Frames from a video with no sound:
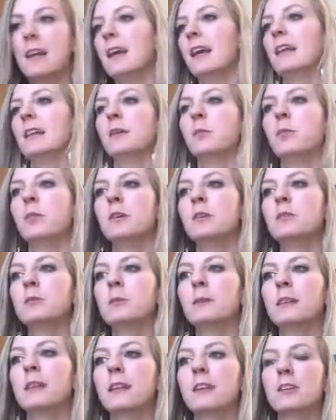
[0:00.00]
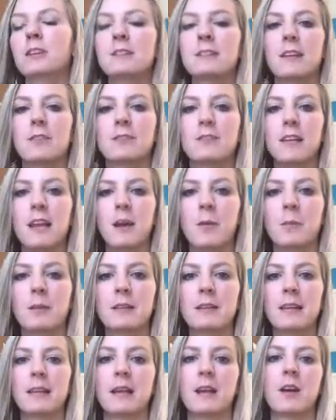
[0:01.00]
and then once we let ourselves down, we
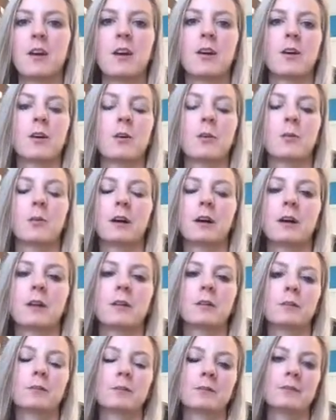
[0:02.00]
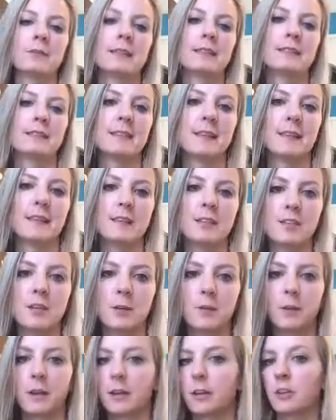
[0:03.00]
think, oh, well, that's it.
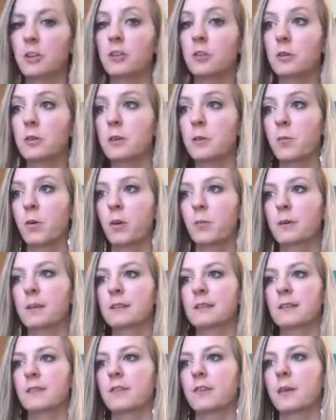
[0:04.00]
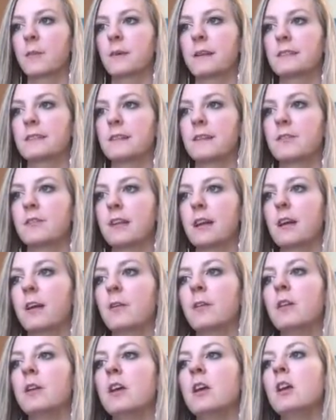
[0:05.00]
I'm not going to do anymore because I've let myself
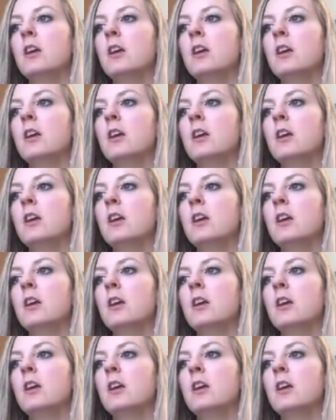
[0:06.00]
down.